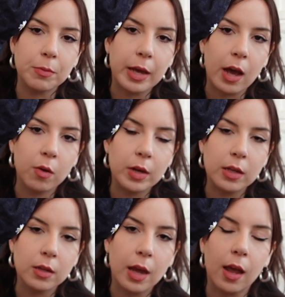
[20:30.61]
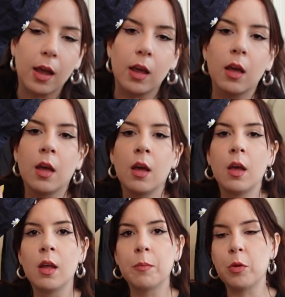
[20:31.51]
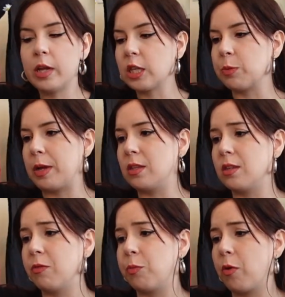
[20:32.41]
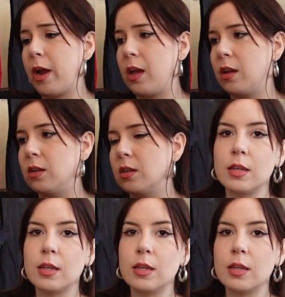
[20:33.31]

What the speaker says: Meow is a pretty expensive brand.